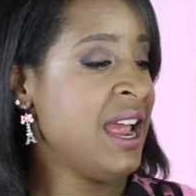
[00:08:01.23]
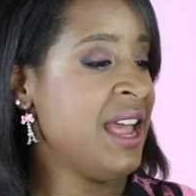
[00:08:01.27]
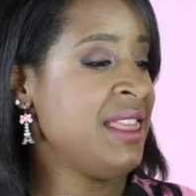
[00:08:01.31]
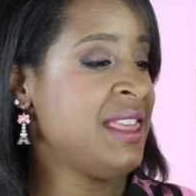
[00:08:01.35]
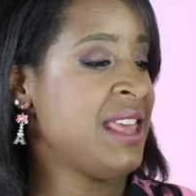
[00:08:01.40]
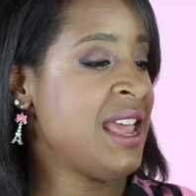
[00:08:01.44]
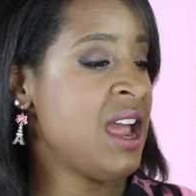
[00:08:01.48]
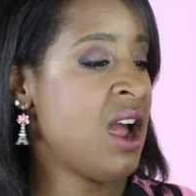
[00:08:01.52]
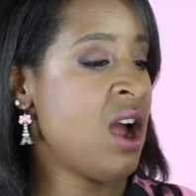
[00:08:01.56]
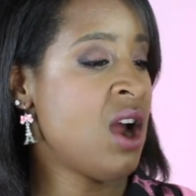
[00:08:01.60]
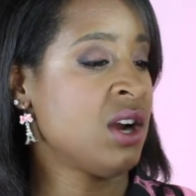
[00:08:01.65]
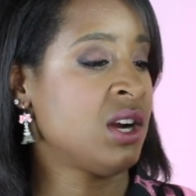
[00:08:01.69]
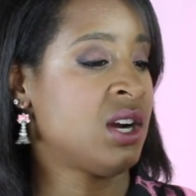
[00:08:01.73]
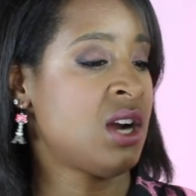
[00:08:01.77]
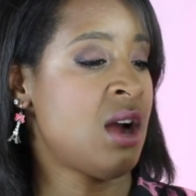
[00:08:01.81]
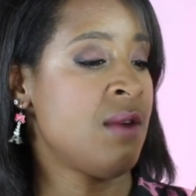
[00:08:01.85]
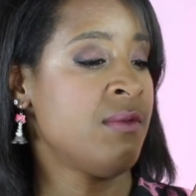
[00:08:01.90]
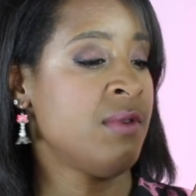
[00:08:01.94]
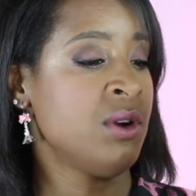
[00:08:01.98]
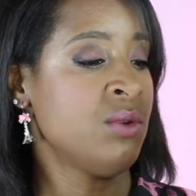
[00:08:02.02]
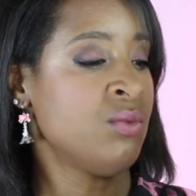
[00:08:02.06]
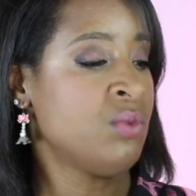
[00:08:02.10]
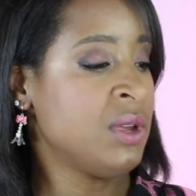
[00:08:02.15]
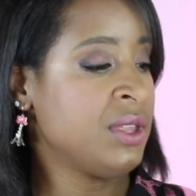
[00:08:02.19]
They are
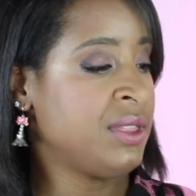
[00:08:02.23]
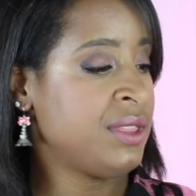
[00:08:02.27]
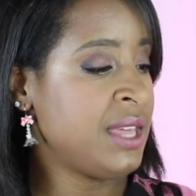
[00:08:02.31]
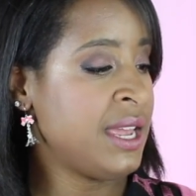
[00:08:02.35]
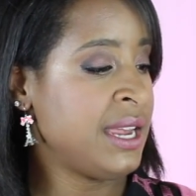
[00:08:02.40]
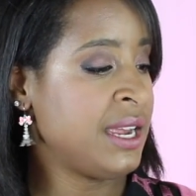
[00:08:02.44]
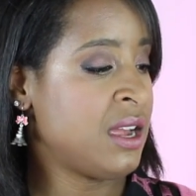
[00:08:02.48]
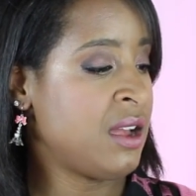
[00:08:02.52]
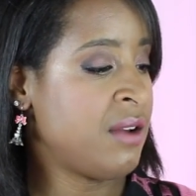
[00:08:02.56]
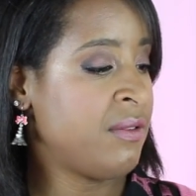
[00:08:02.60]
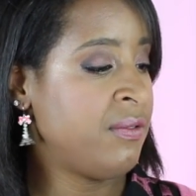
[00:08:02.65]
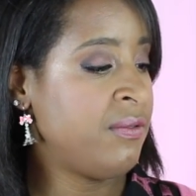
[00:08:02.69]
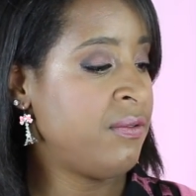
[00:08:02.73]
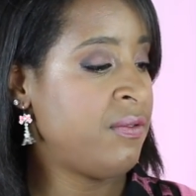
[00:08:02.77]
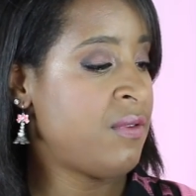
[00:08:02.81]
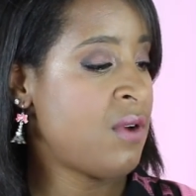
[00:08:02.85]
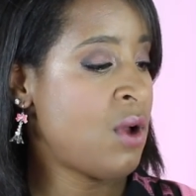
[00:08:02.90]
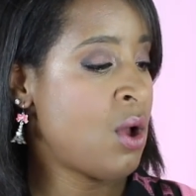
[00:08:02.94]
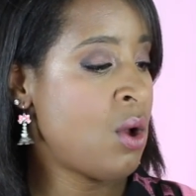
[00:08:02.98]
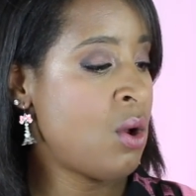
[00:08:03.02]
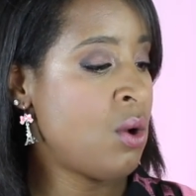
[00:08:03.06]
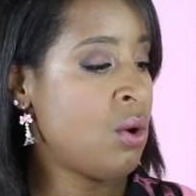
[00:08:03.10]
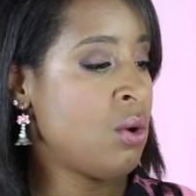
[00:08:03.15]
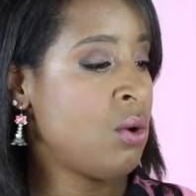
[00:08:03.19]
covered with like a
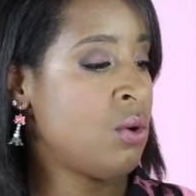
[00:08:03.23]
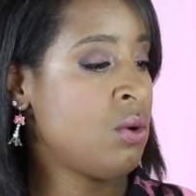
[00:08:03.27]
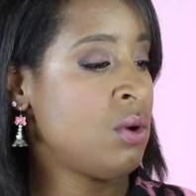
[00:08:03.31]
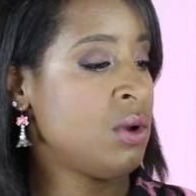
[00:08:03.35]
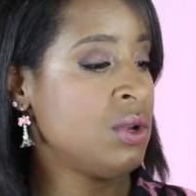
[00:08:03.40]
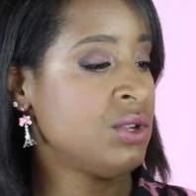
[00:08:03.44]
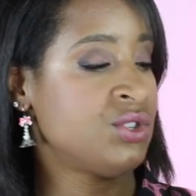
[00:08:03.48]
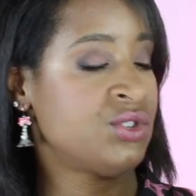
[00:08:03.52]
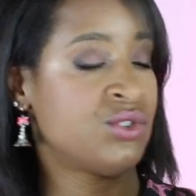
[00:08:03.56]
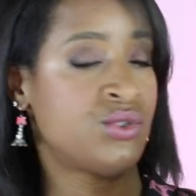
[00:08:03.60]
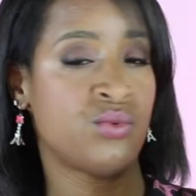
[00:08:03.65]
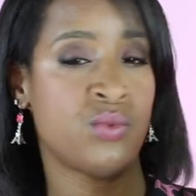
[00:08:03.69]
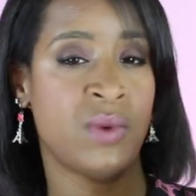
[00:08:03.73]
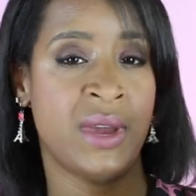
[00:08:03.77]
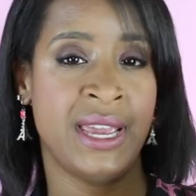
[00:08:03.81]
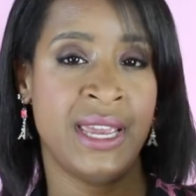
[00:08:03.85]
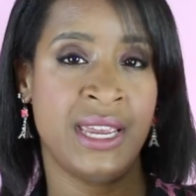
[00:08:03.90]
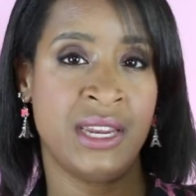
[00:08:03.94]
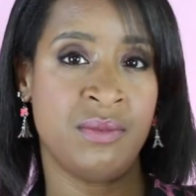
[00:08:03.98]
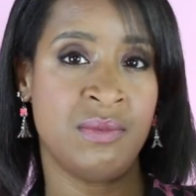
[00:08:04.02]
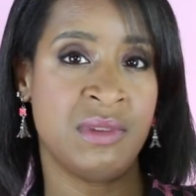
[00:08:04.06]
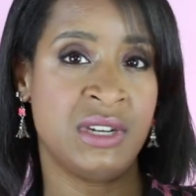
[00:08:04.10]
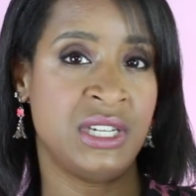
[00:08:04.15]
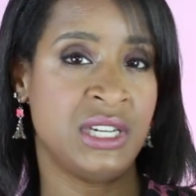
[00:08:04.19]
faux
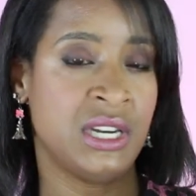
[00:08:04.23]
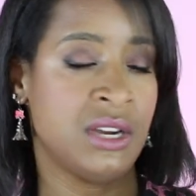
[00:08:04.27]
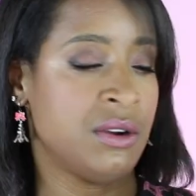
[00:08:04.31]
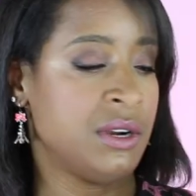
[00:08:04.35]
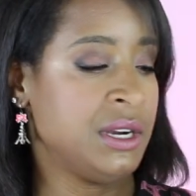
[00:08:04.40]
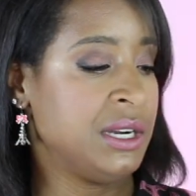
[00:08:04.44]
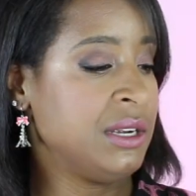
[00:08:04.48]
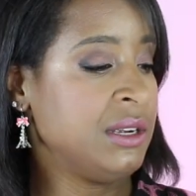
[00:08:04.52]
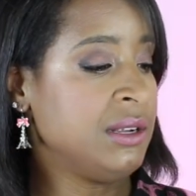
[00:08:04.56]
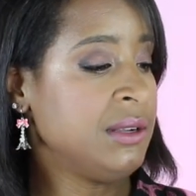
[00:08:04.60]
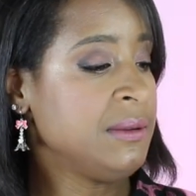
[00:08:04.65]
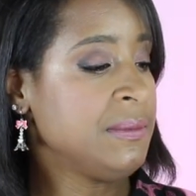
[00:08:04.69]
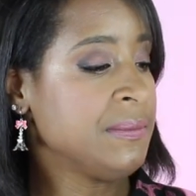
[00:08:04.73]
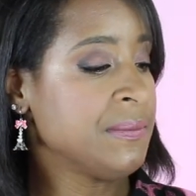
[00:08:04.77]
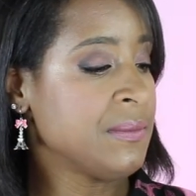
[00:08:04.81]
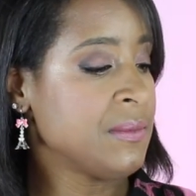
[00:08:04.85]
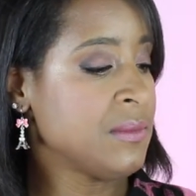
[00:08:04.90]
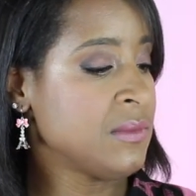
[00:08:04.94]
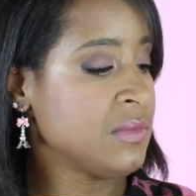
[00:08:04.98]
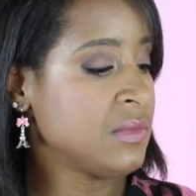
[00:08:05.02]
suede material.